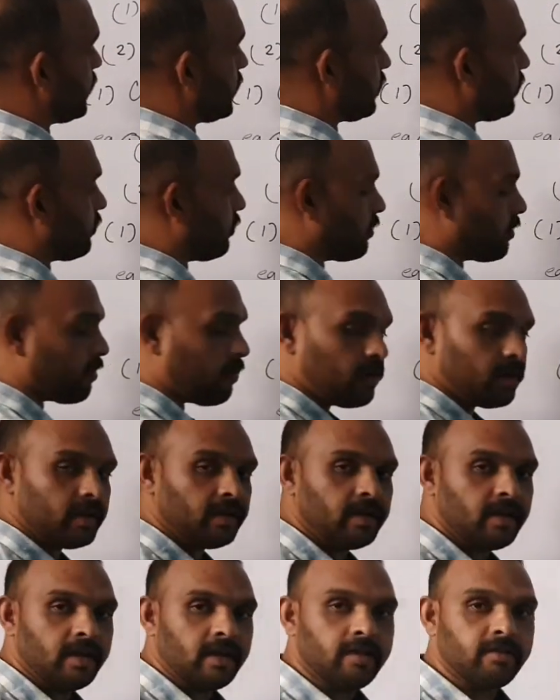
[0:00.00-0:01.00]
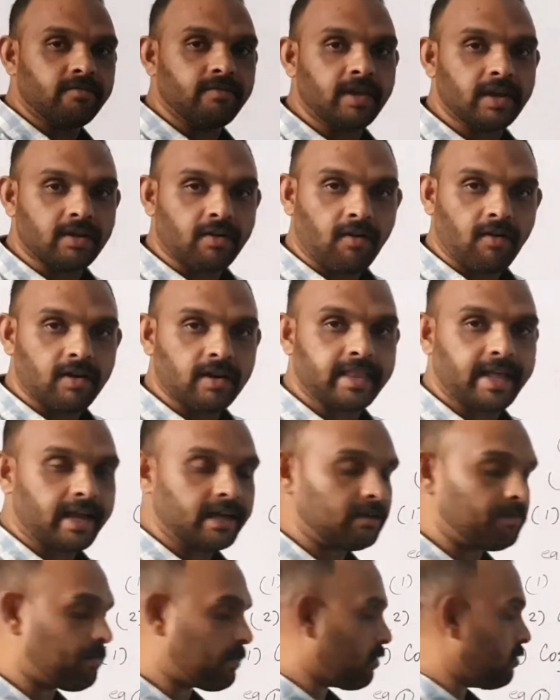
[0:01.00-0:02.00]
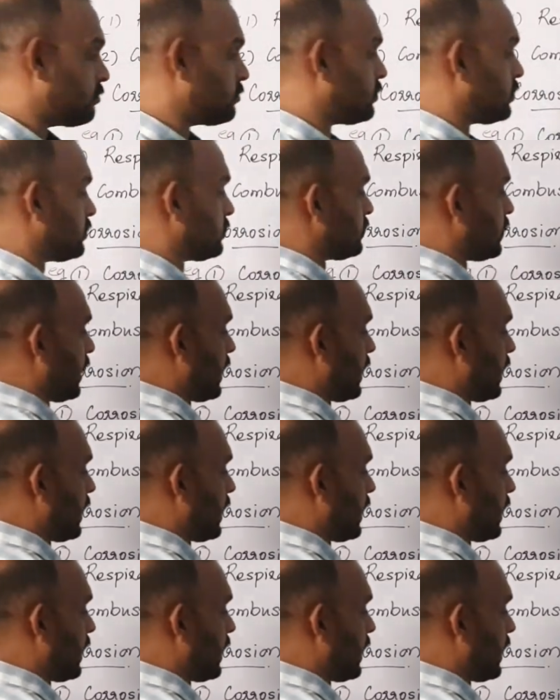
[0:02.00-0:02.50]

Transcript: when corrode, we call that process